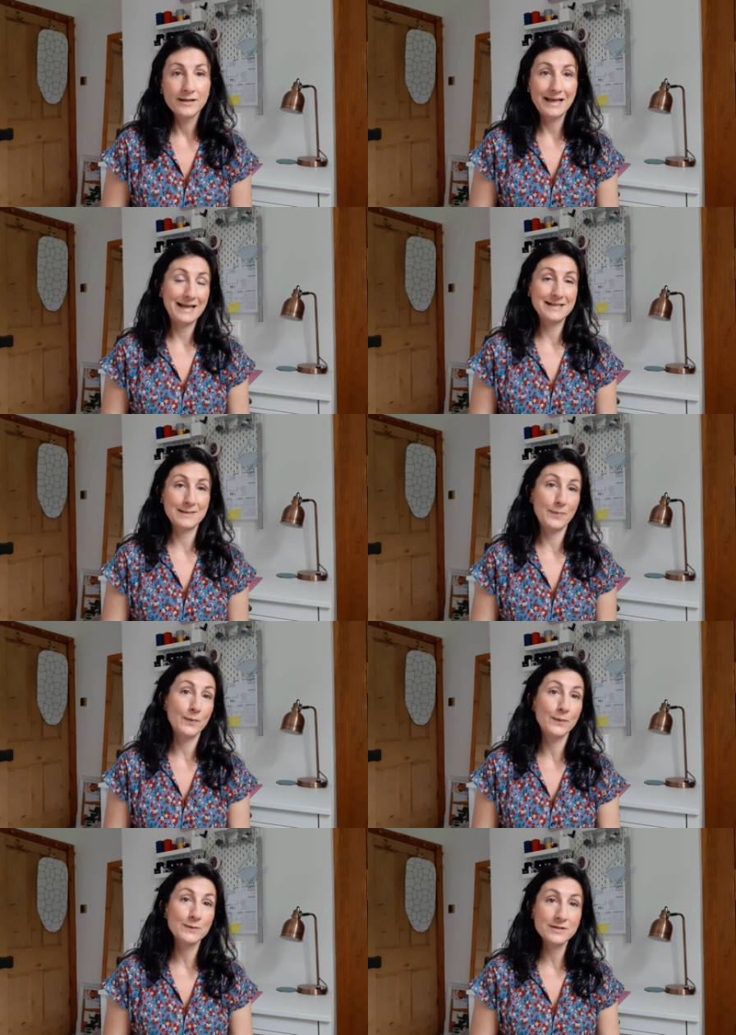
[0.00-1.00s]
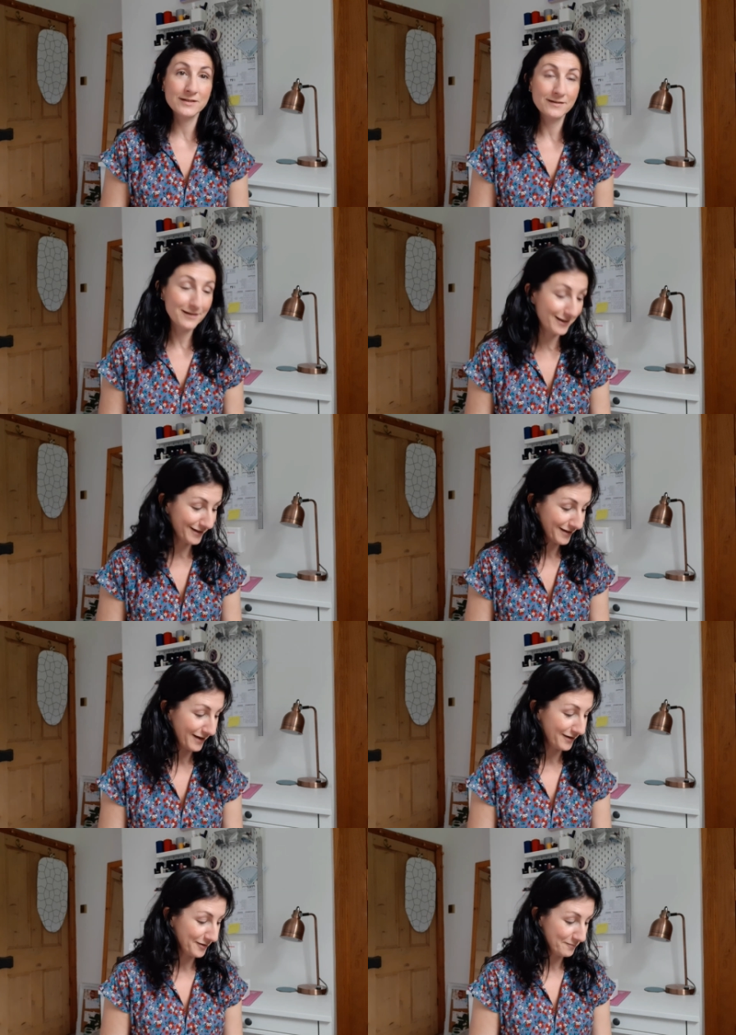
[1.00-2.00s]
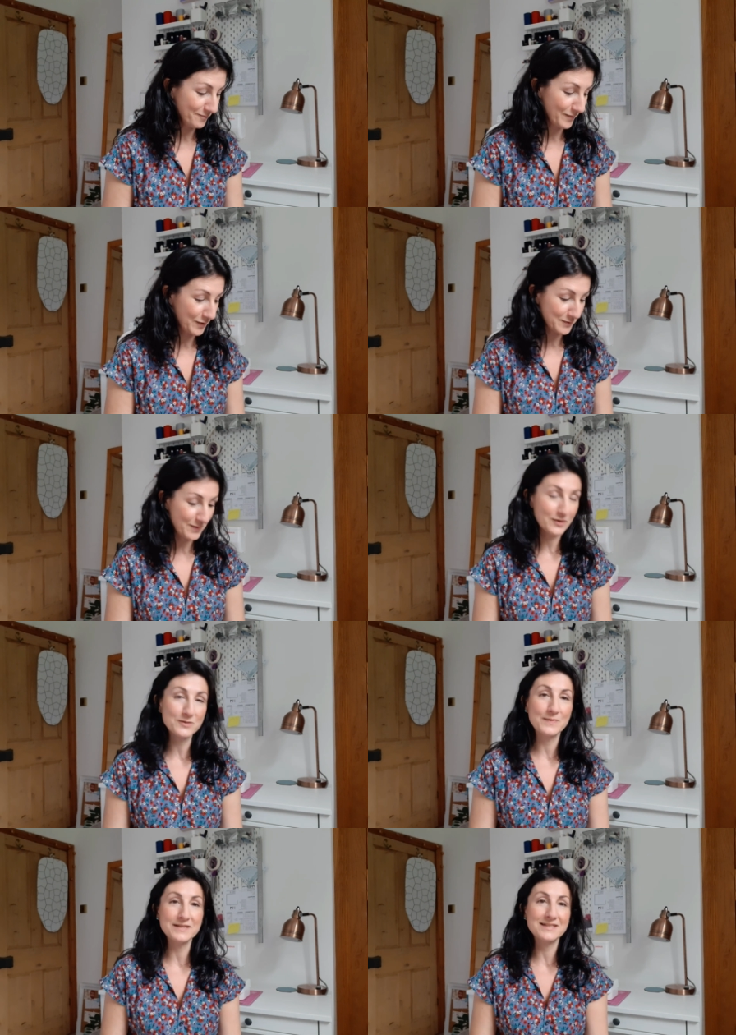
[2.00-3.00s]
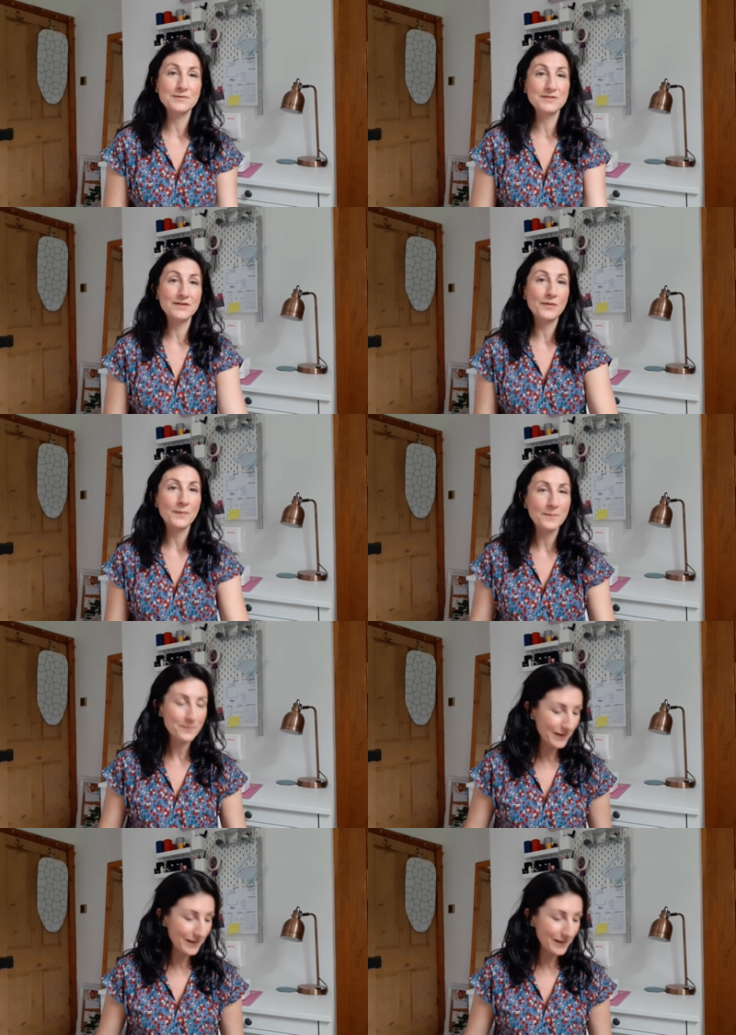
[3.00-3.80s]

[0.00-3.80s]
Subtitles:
leg support because my husband steals the other one.